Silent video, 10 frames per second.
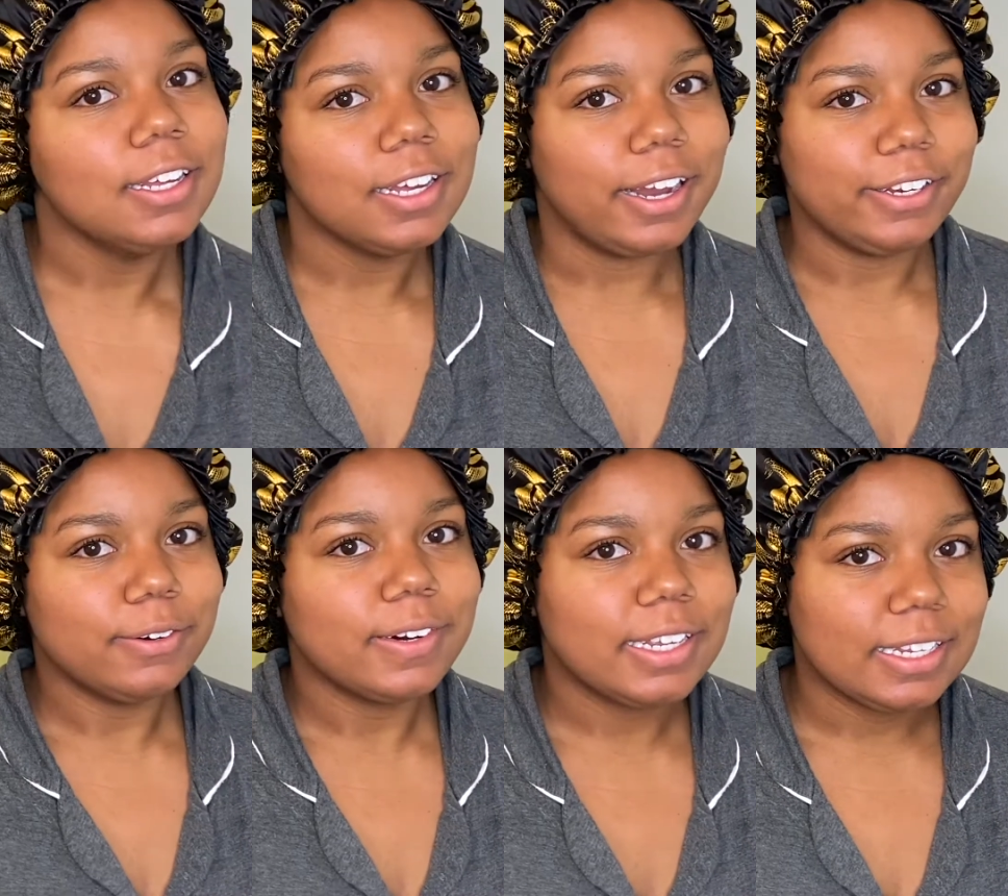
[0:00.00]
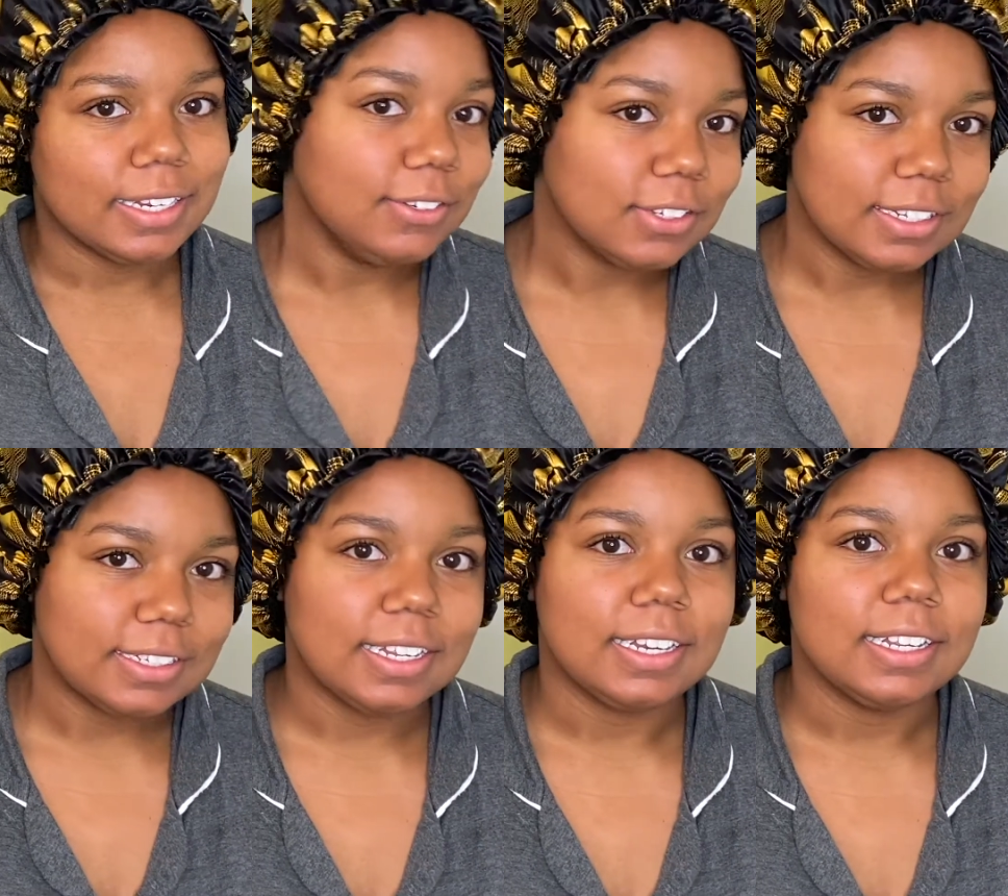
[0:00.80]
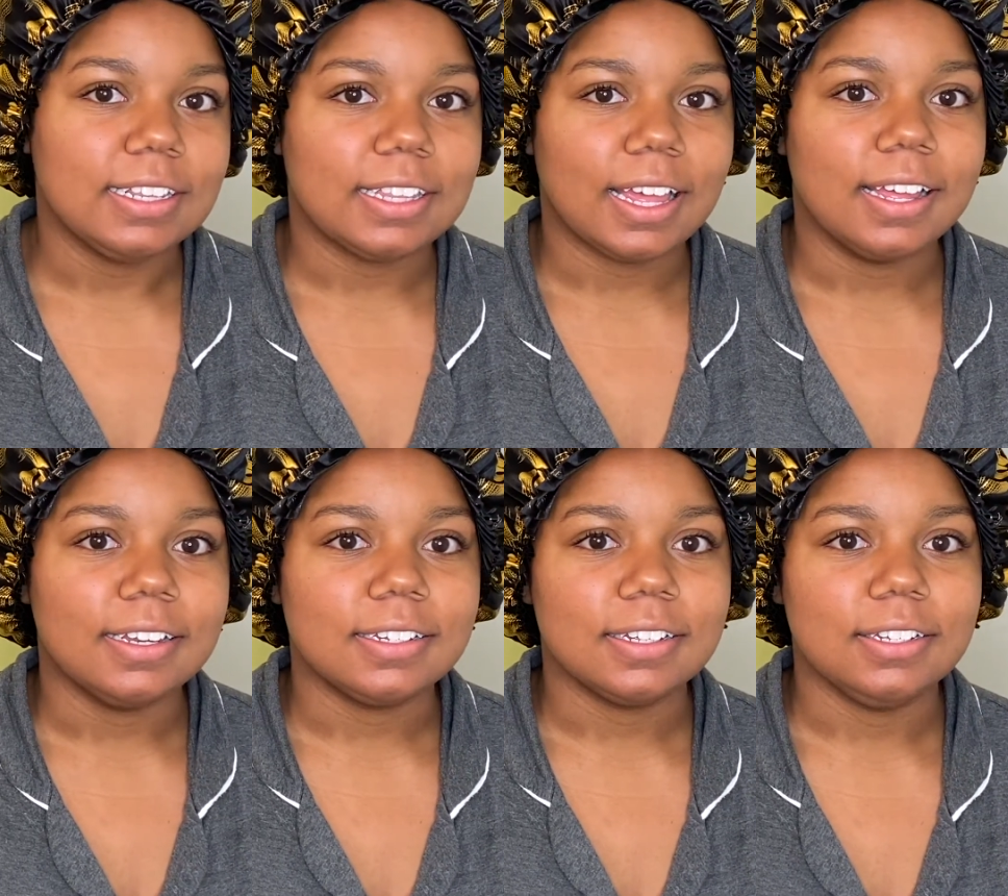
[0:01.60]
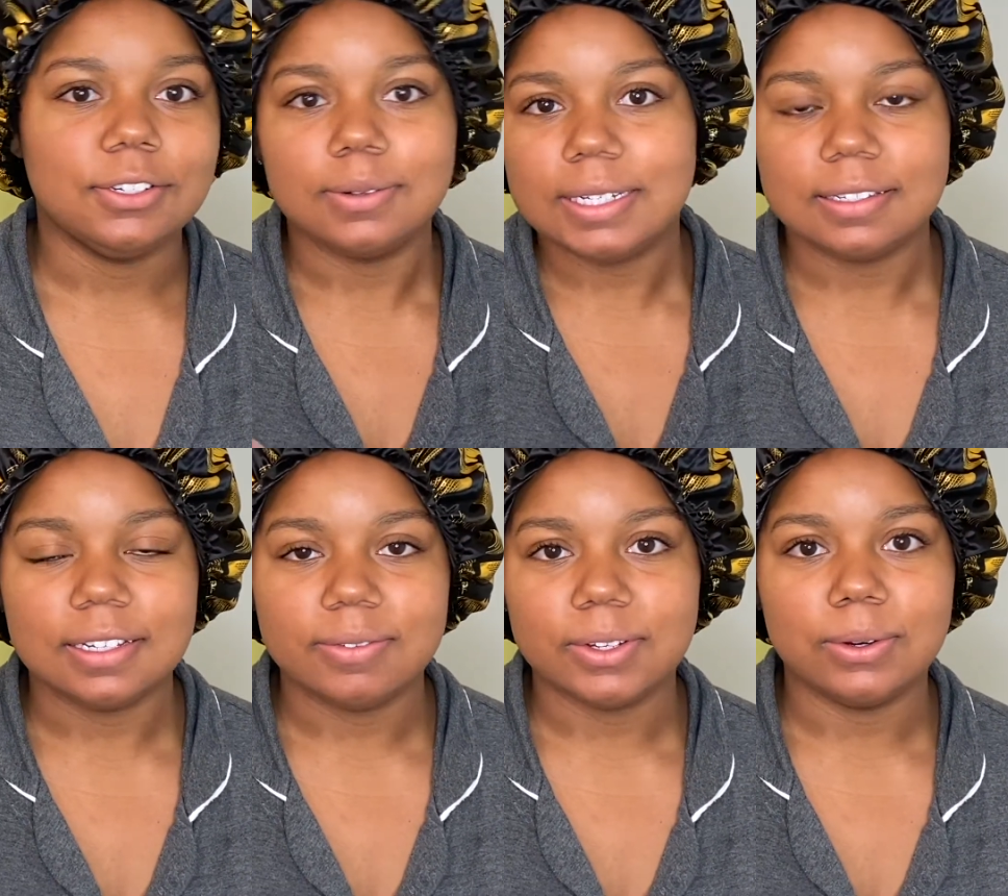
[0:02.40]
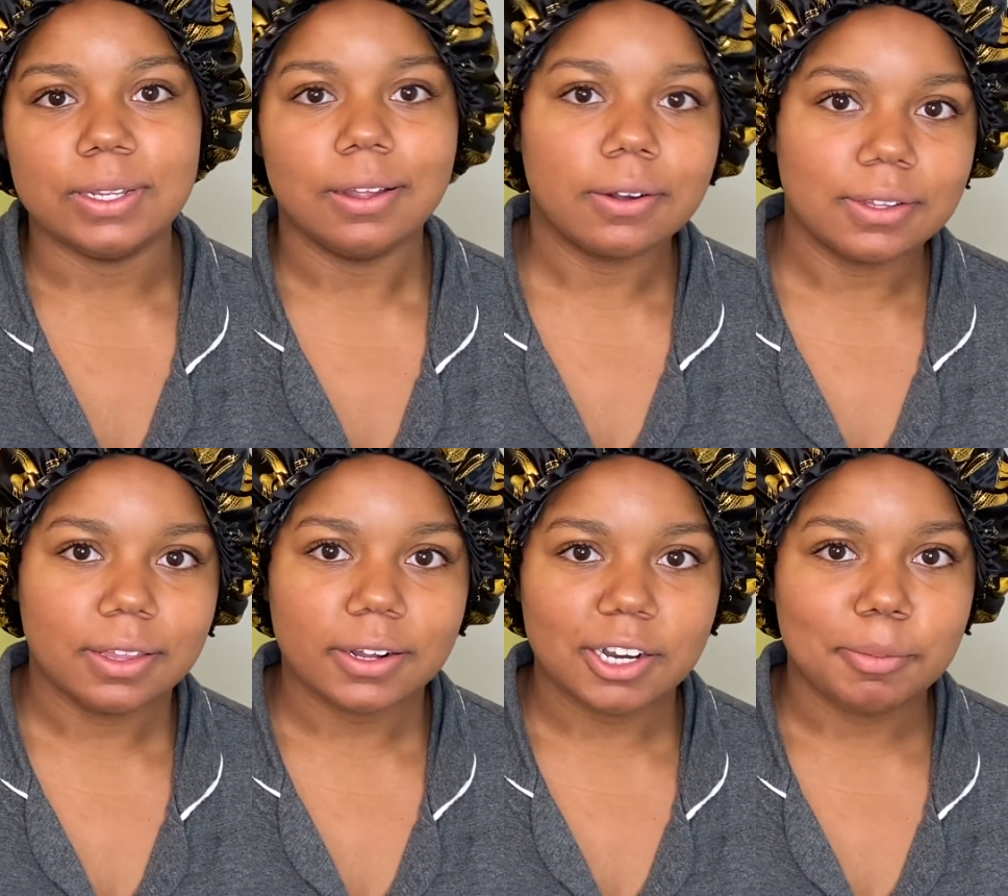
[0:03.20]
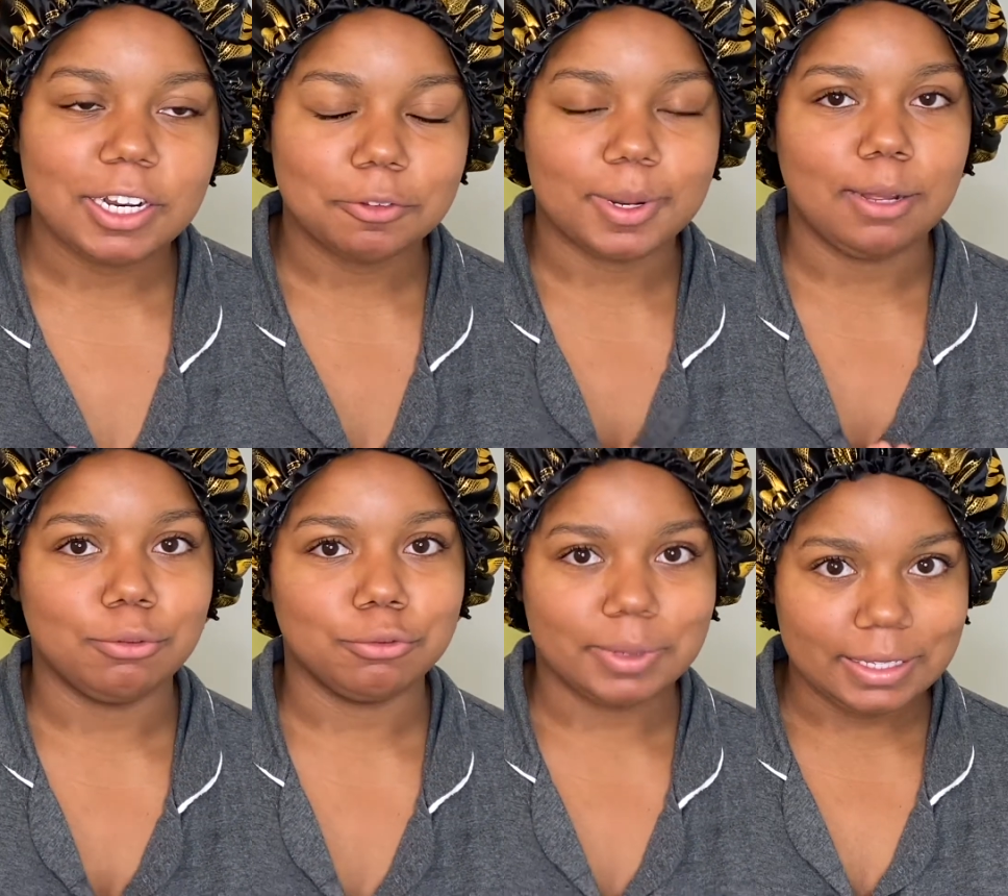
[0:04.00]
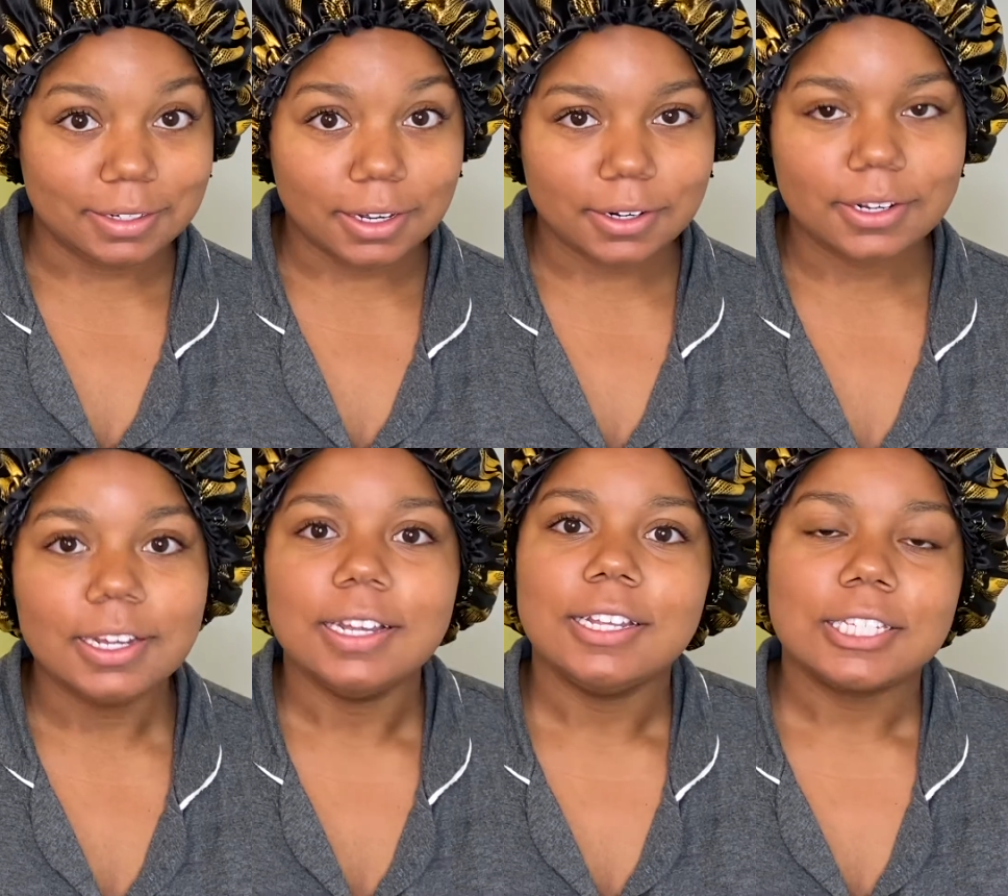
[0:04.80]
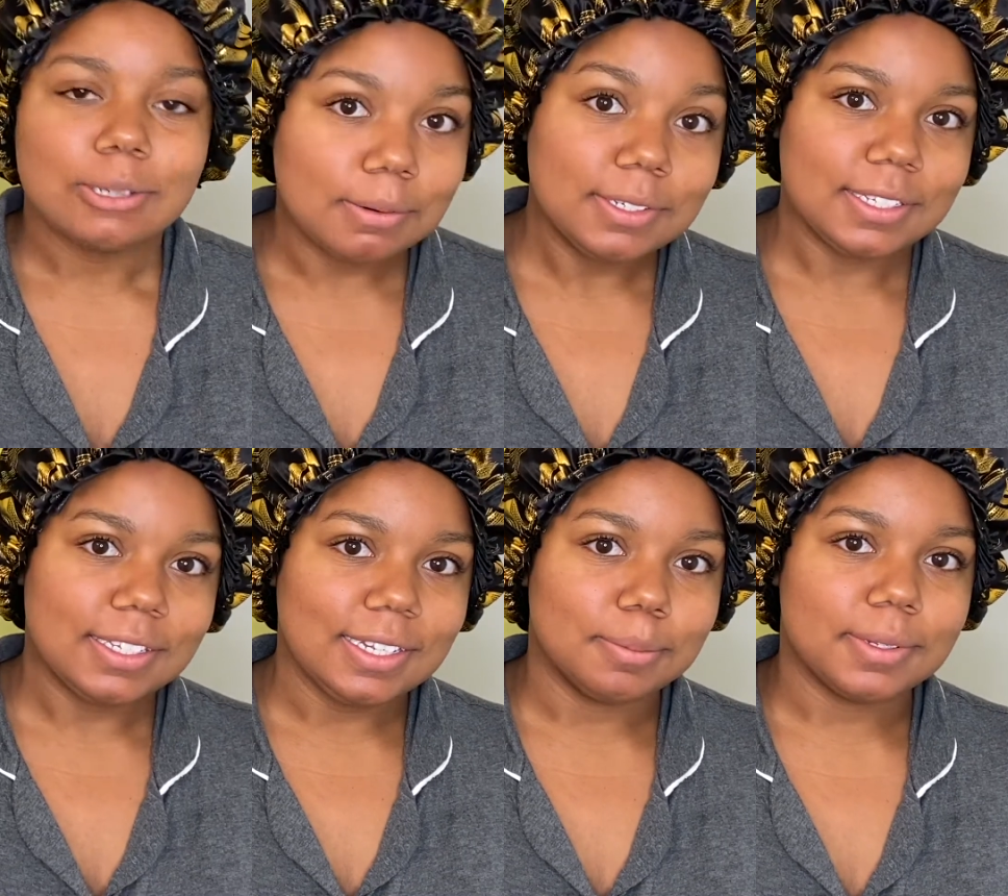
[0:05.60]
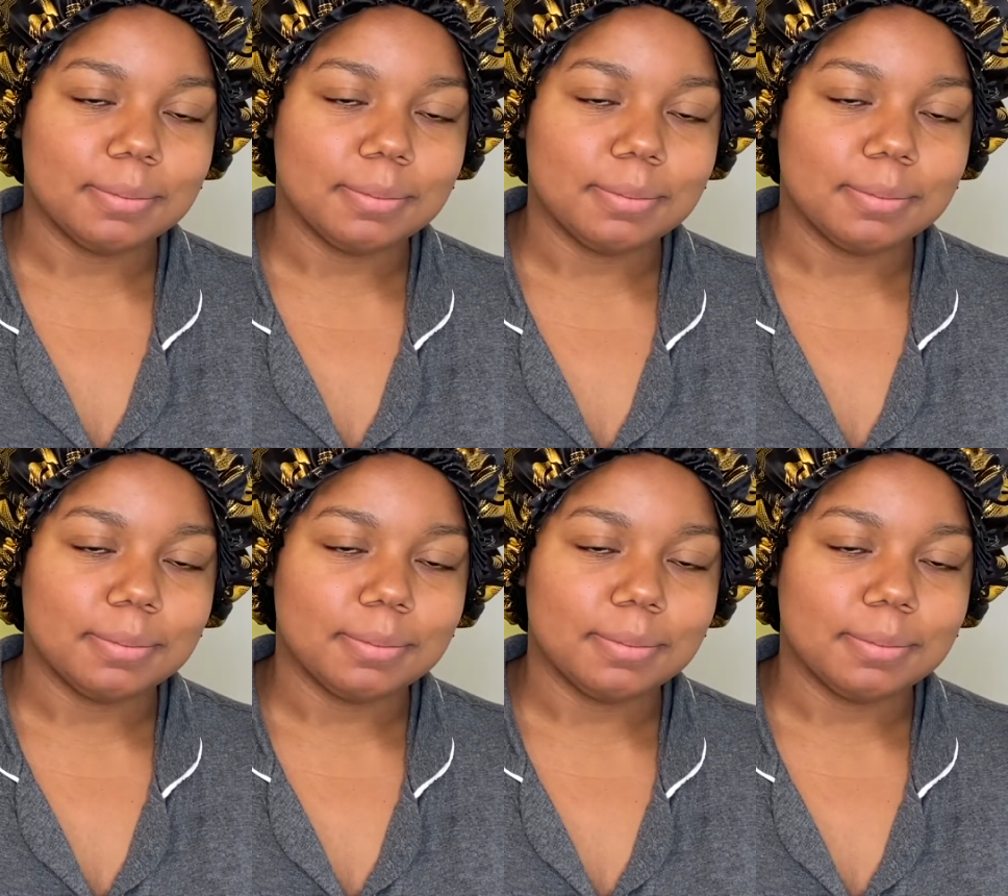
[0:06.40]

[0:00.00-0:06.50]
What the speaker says: I know I initially stated that you don't need to leave it on longer than 30 minutes, but I was really tired, so I went to sleep.